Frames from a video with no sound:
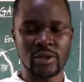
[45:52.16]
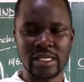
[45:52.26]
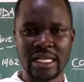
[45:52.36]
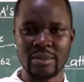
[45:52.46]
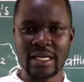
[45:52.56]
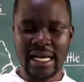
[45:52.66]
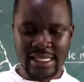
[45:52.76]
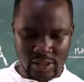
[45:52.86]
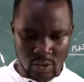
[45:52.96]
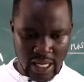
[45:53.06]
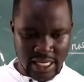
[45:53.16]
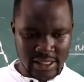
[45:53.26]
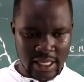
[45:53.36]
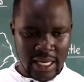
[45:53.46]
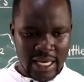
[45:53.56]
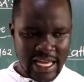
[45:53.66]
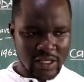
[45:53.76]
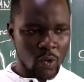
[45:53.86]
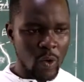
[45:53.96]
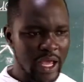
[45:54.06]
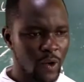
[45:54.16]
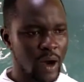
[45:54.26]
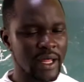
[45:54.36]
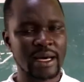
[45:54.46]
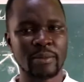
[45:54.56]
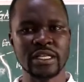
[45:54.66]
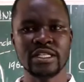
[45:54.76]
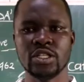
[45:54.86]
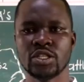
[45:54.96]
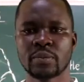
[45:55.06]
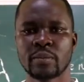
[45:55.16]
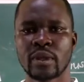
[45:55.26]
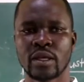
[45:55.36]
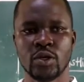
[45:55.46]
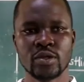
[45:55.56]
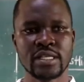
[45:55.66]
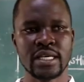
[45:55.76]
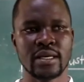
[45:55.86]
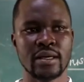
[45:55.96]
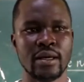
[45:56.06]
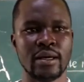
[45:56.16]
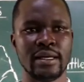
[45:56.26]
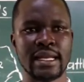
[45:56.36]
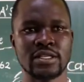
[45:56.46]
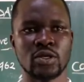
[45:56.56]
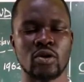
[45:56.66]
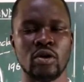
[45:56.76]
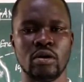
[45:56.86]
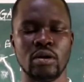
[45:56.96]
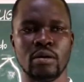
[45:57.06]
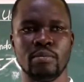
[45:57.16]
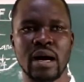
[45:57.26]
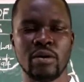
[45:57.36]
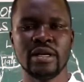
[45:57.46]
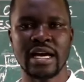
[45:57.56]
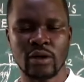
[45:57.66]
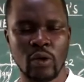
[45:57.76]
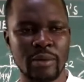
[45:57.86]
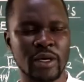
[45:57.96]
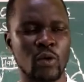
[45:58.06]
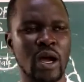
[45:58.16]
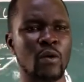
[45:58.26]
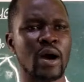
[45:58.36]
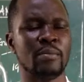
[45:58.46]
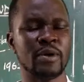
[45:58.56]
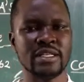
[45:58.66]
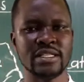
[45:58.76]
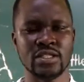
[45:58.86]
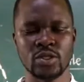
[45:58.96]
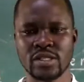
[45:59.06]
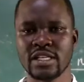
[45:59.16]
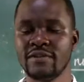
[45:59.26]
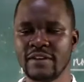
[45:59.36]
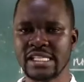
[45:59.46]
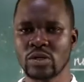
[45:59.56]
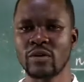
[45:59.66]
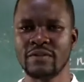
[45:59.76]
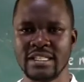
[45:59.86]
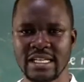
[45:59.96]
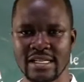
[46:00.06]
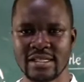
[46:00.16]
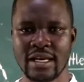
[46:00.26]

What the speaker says: which can be asked to us, that why were the British using natural boundary? Why were British using physical features